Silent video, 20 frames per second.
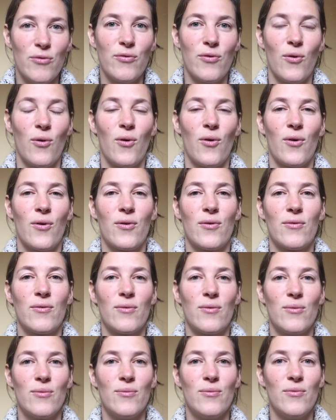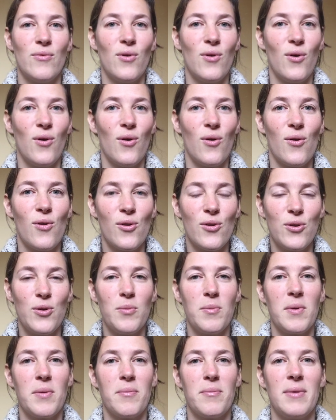for all
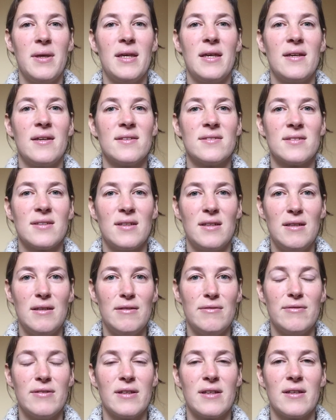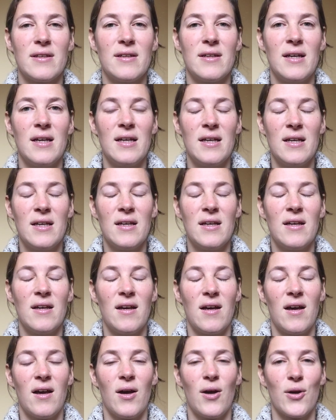human beings and living
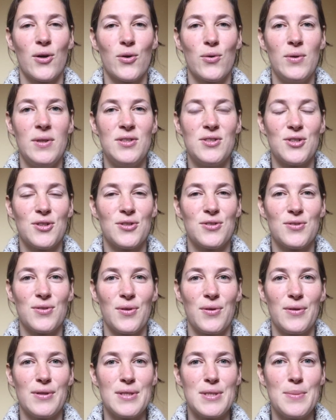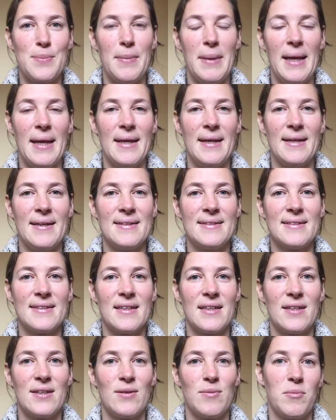creatures on this planet
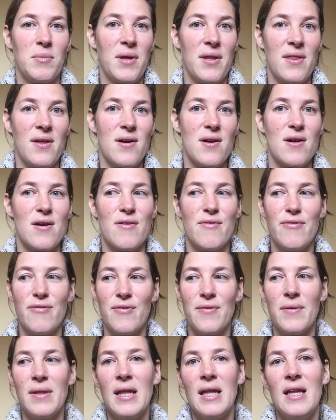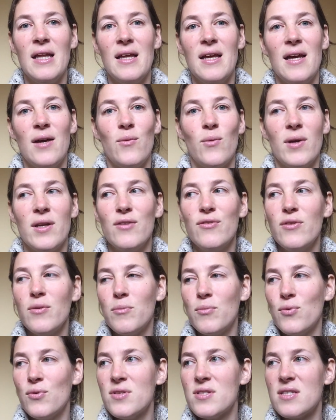and Mother Earth. And one of the
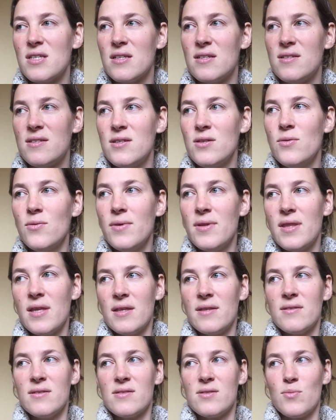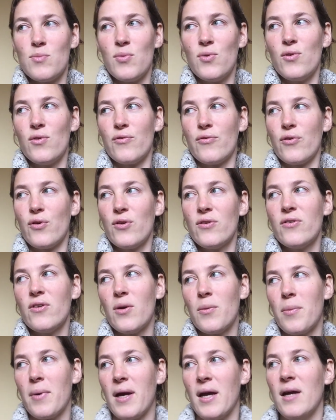books that deal with that is a book of
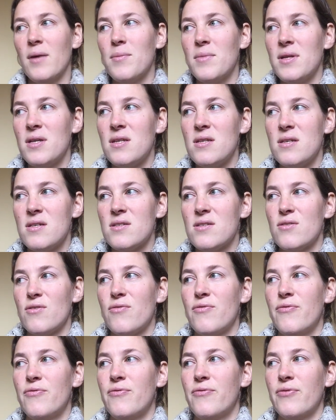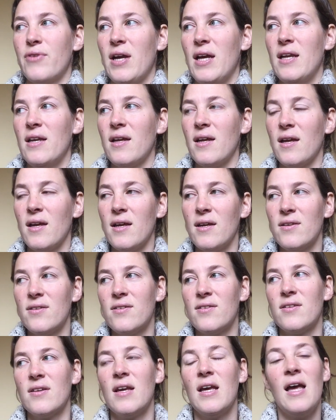Rutger Bregman and Jesse
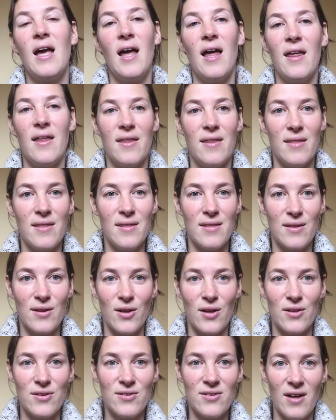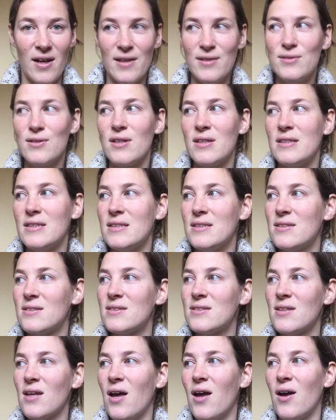Frederiks, and the title
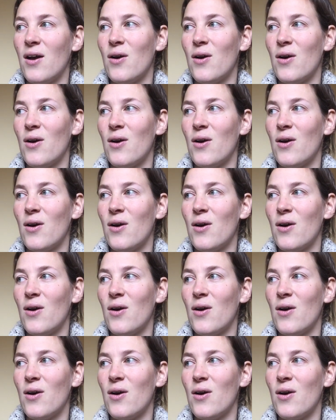is